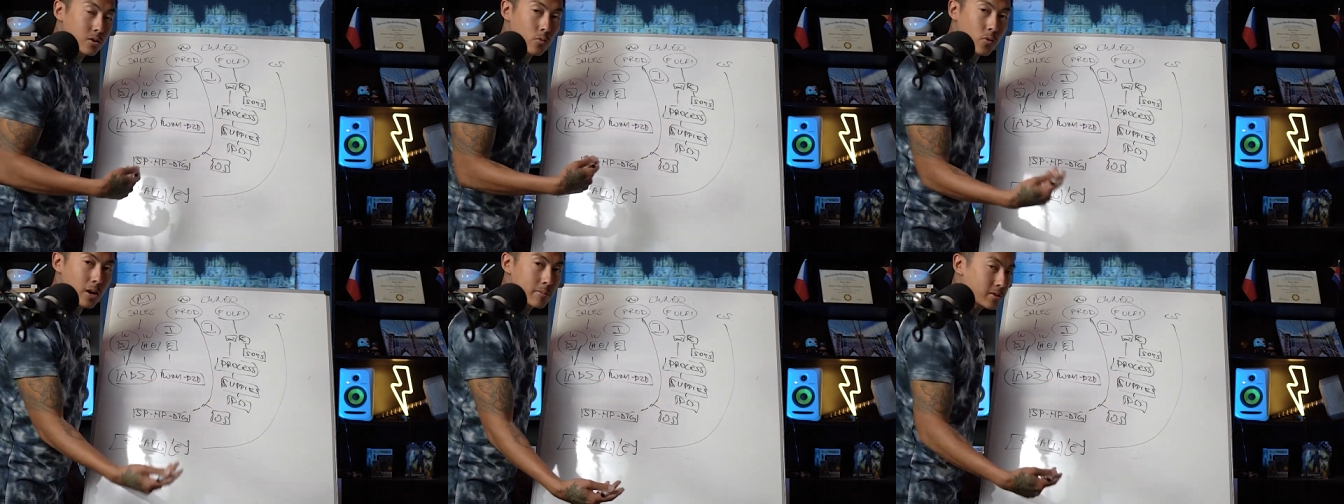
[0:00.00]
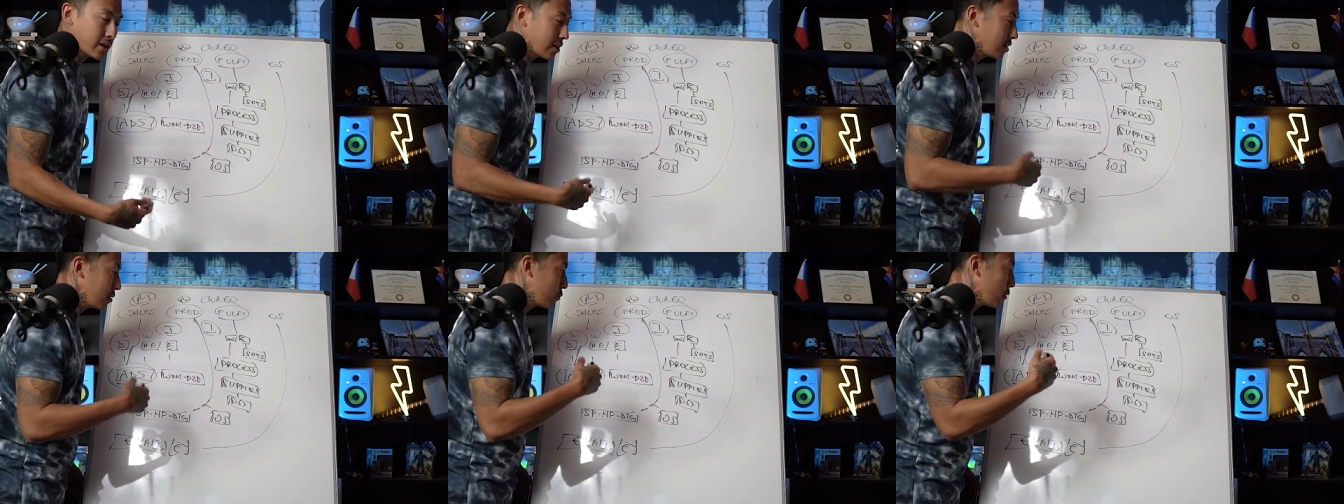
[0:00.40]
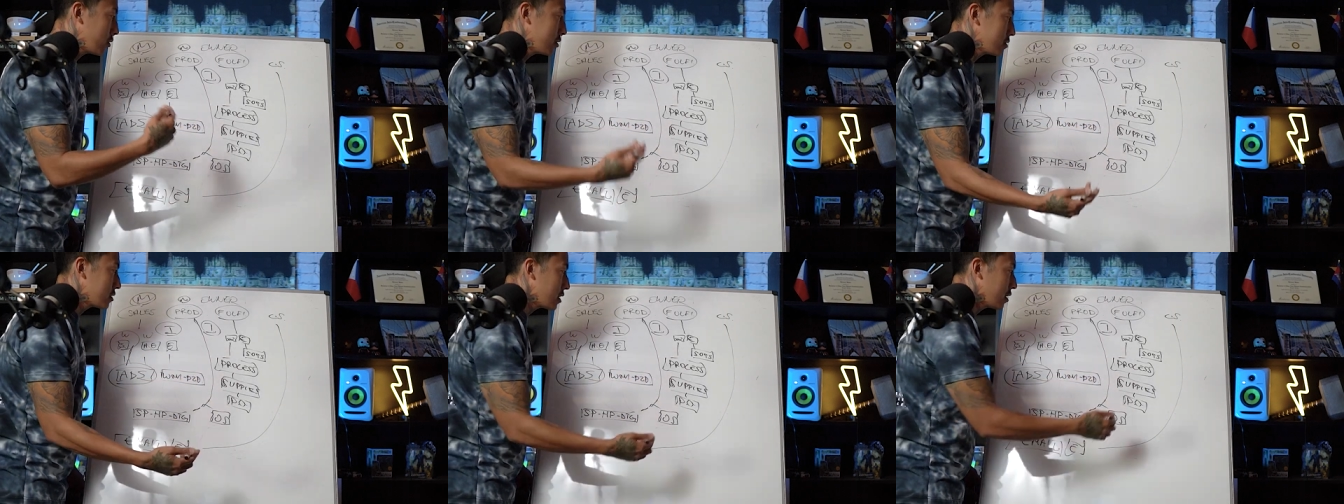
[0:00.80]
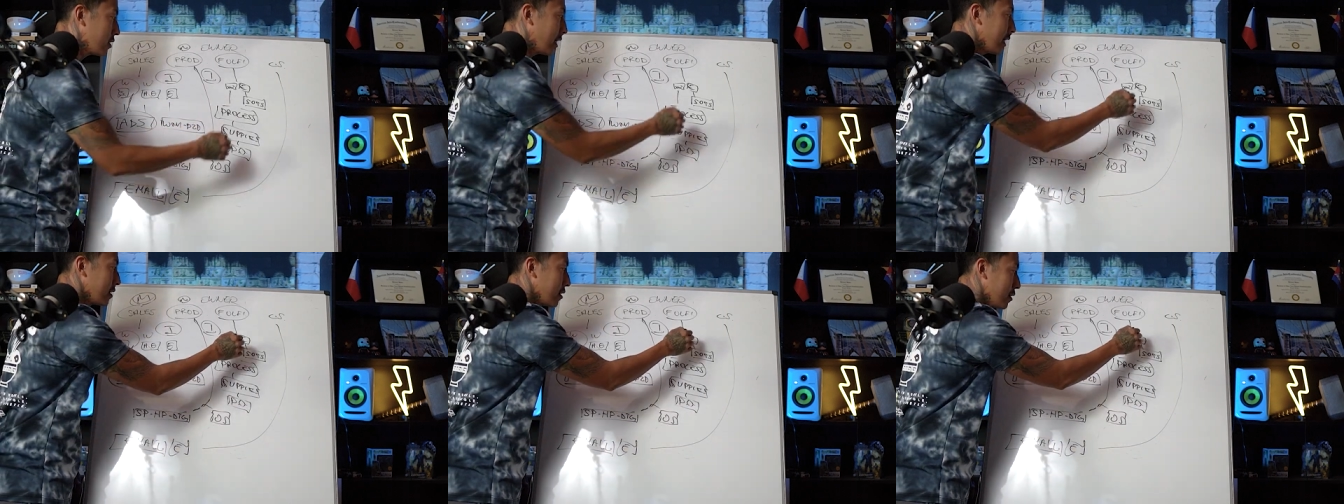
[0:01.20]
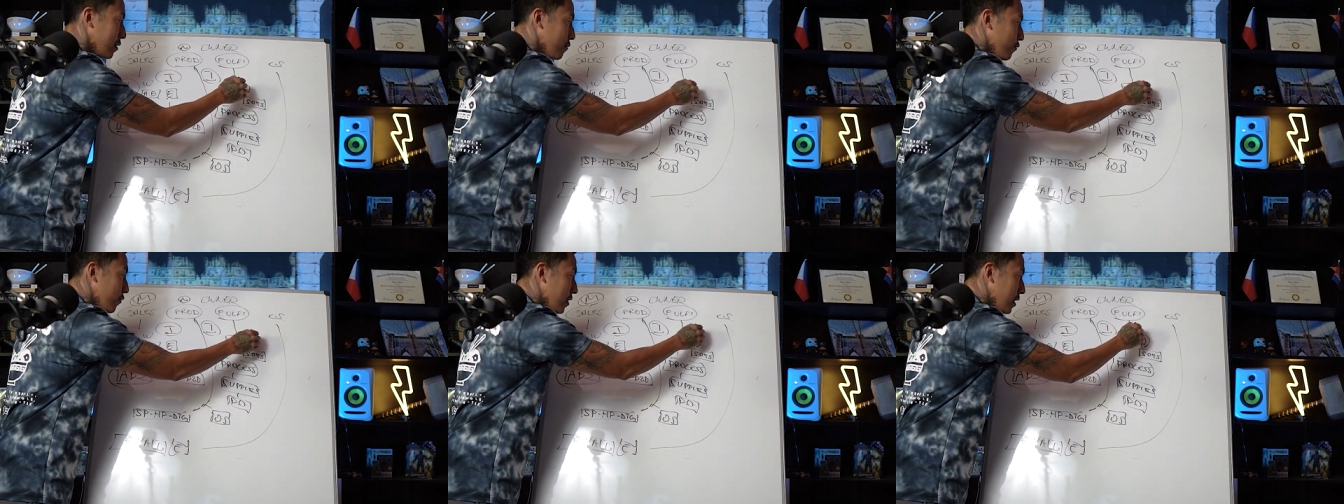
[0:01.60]
your website, your point of sale at your
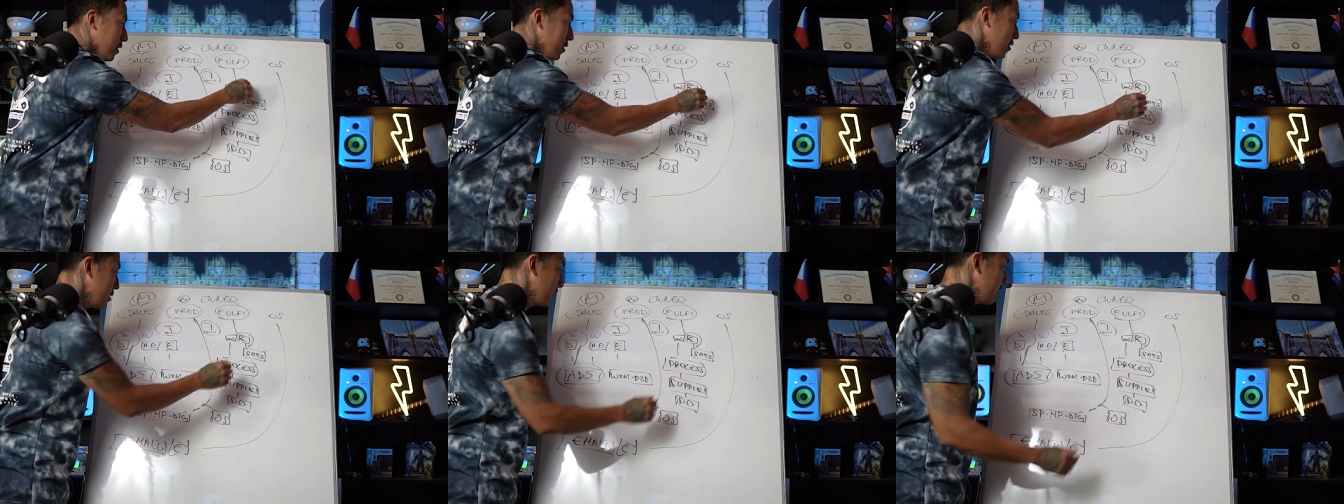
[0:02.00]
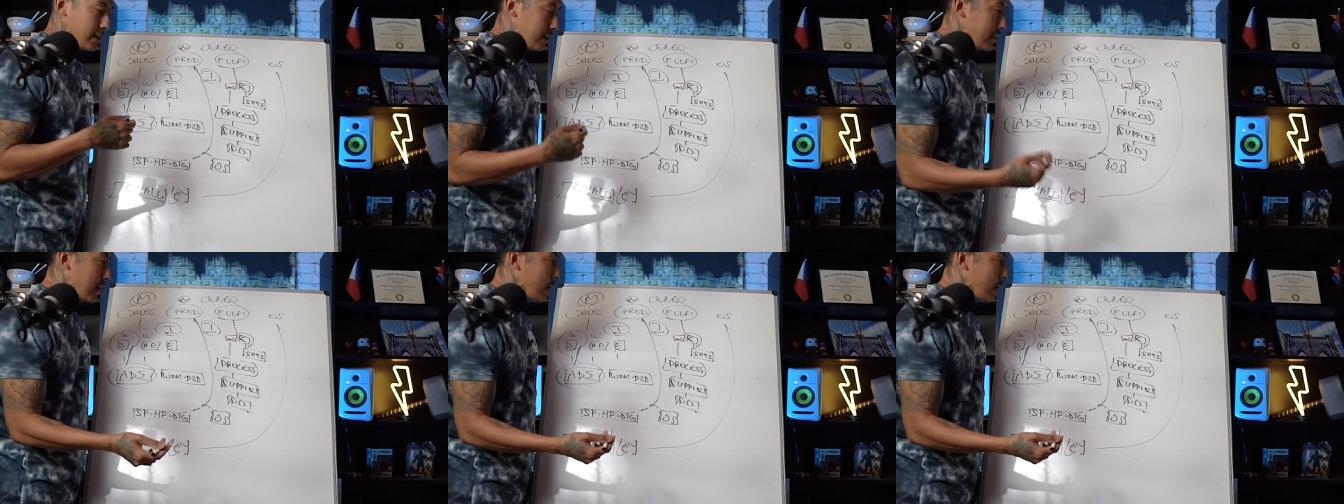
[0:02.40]
event. And